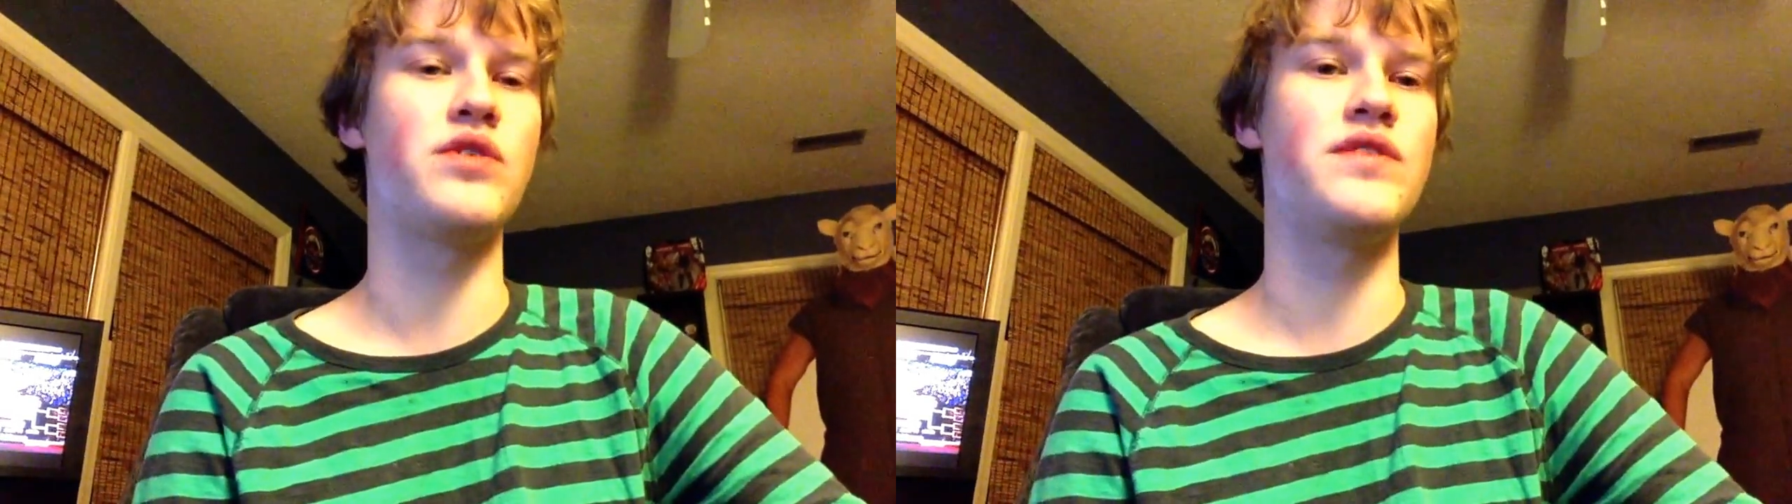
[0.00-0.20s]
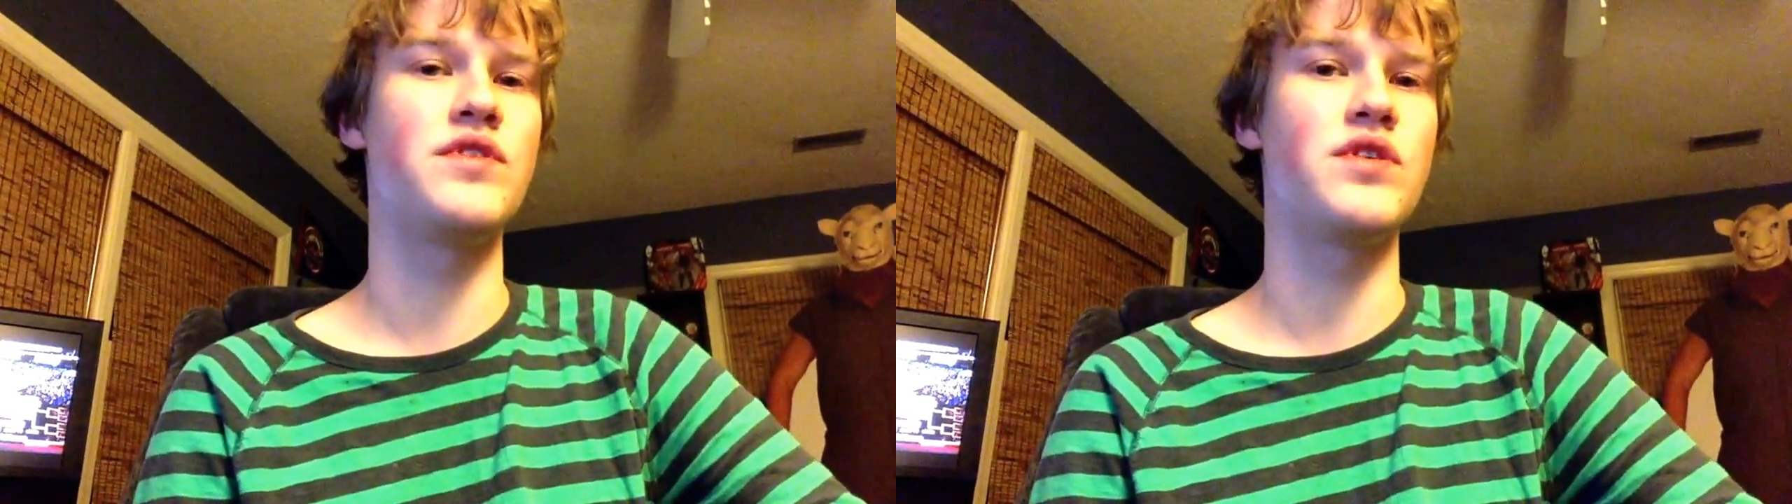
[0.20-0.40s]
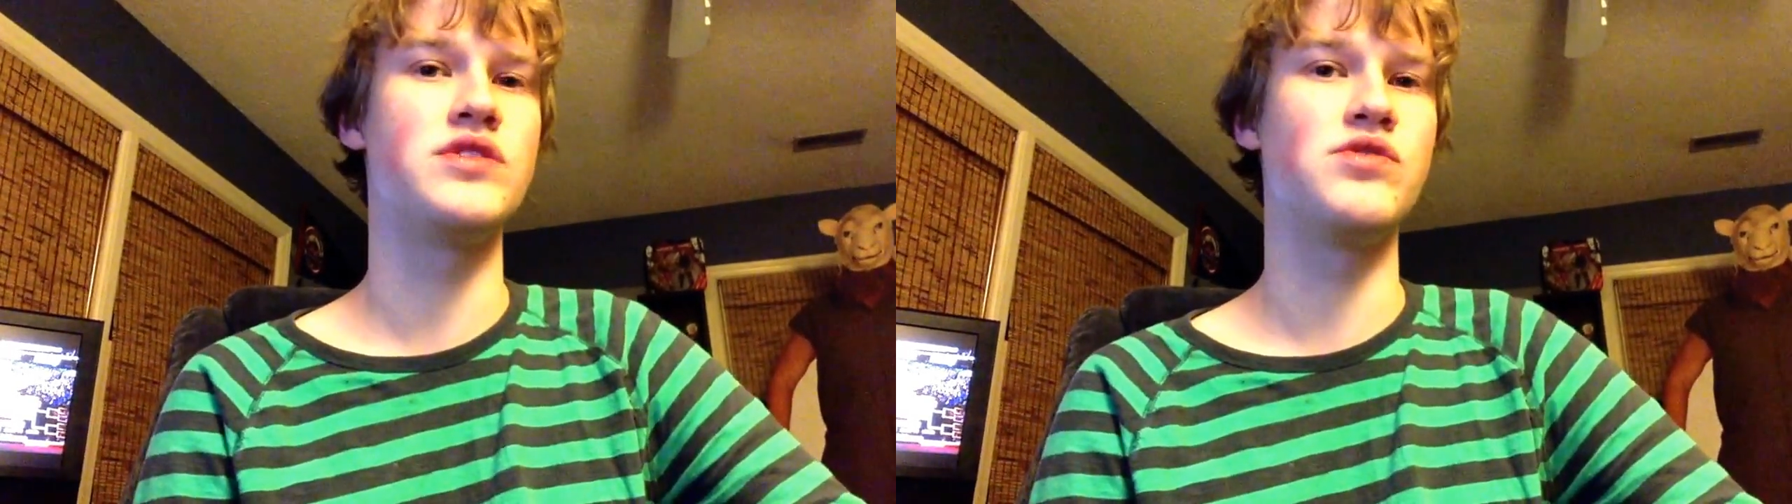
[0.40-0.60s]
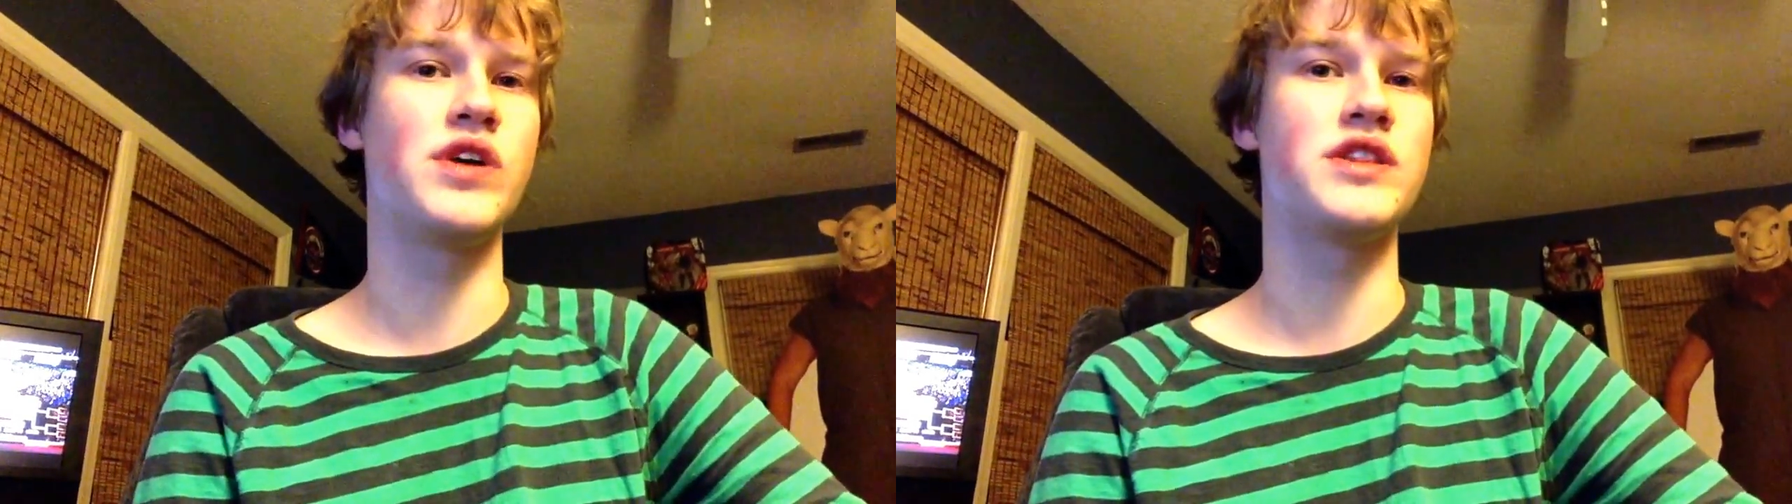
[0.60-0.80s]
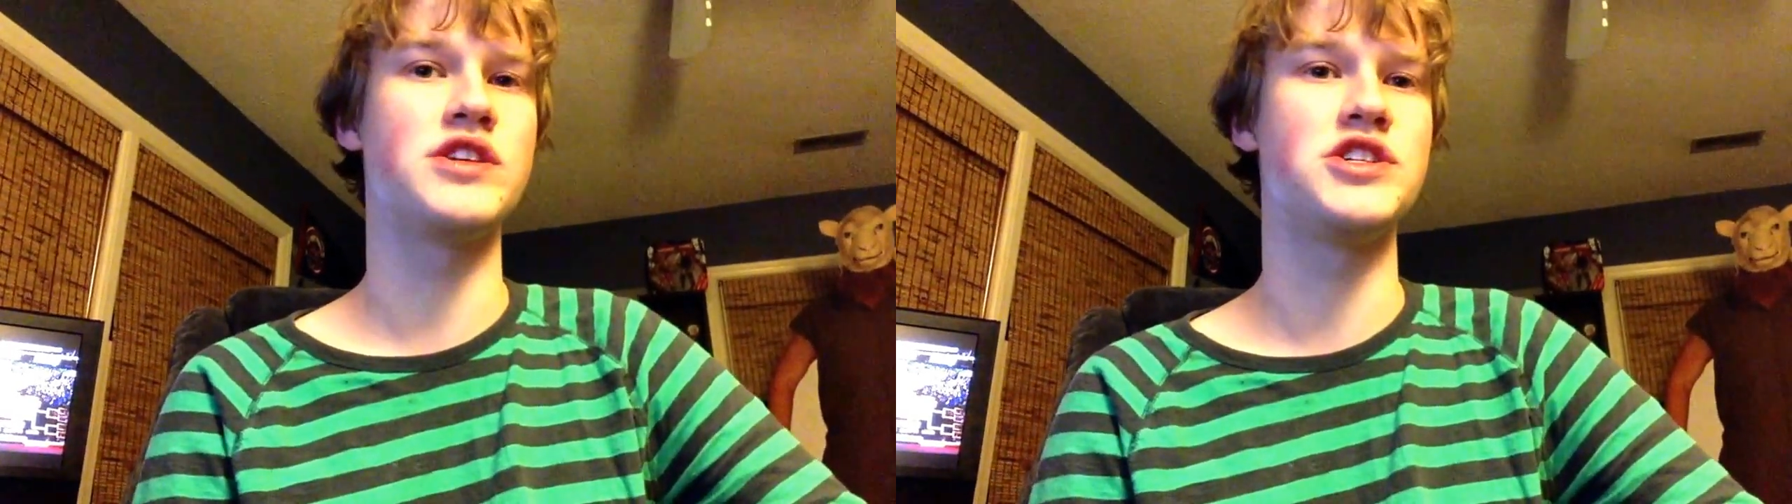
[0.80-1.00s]
even though I do
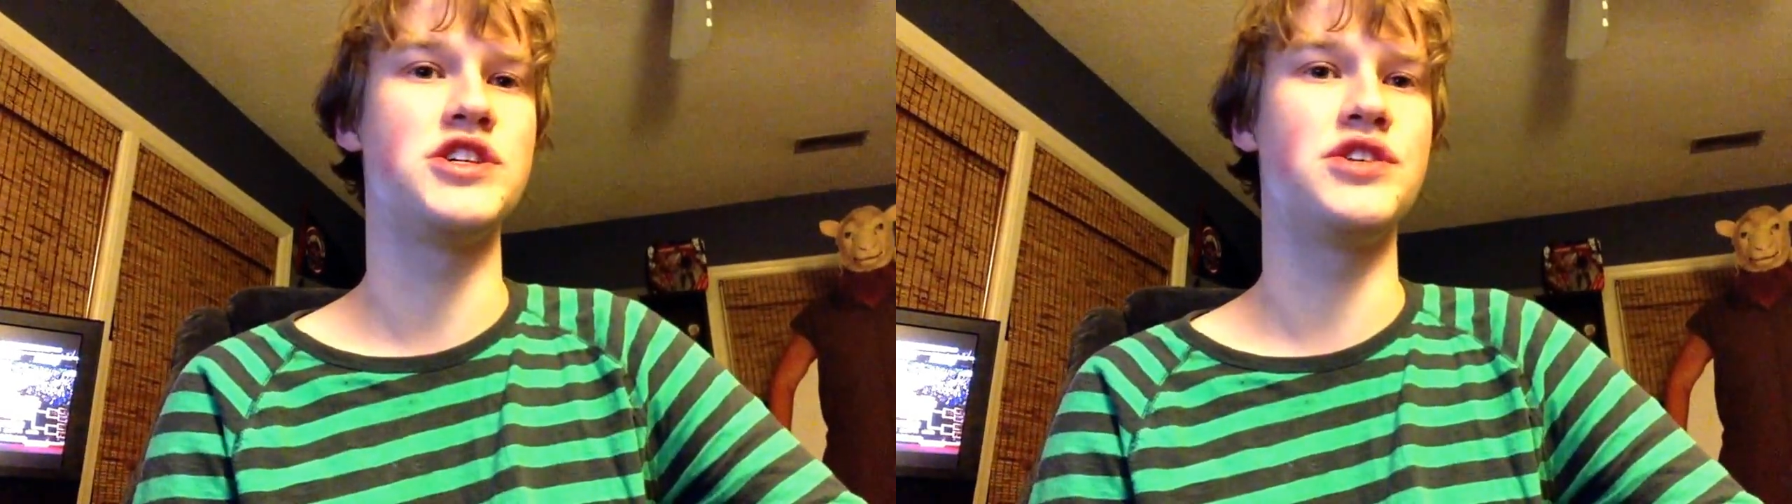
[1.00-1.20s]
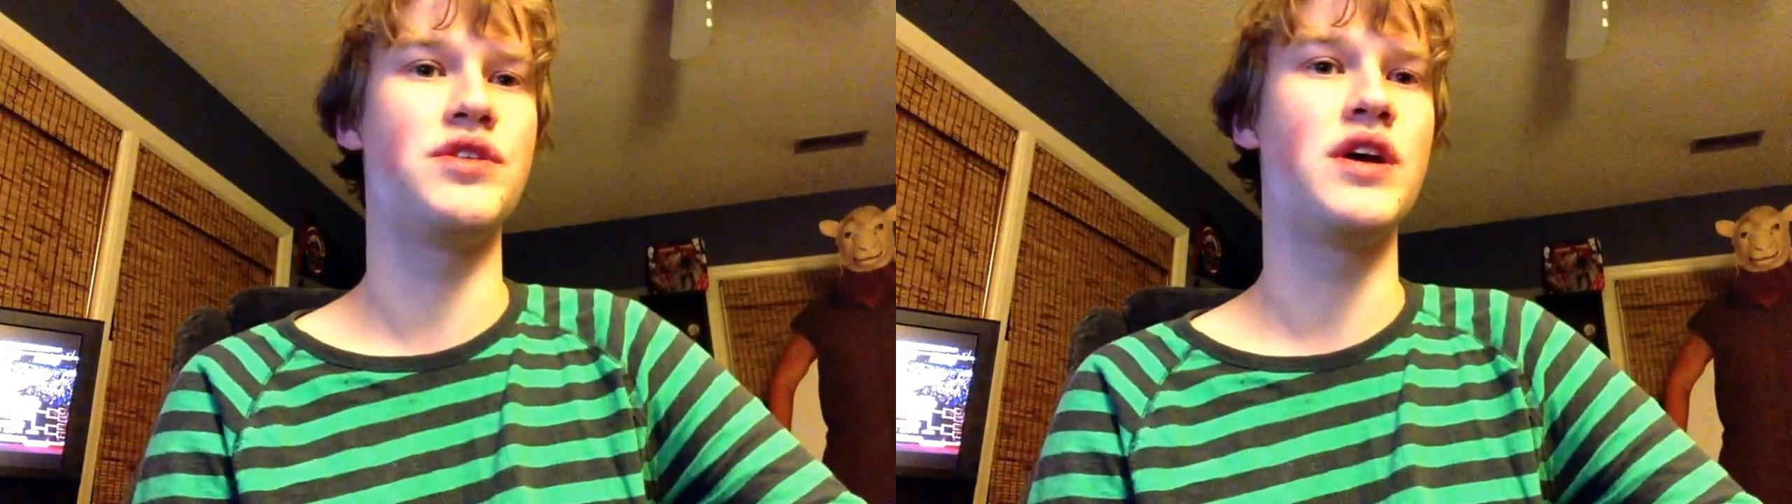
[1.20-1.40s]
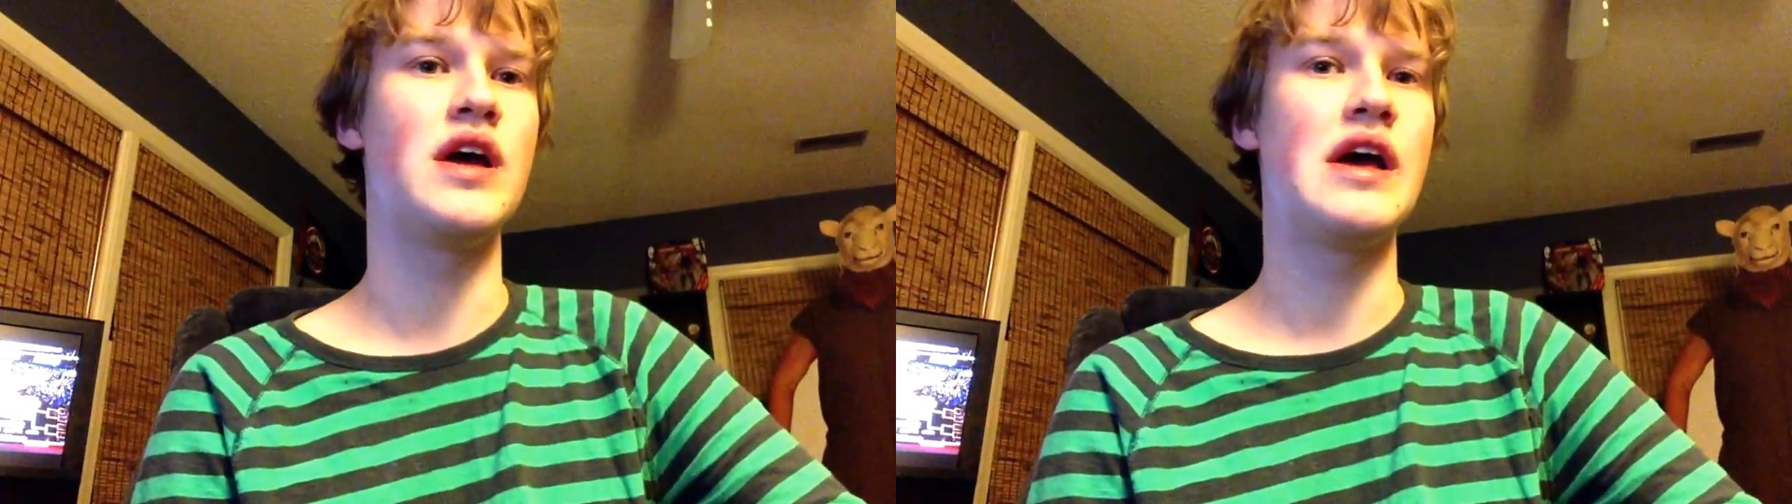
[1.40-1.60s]
like the Shield.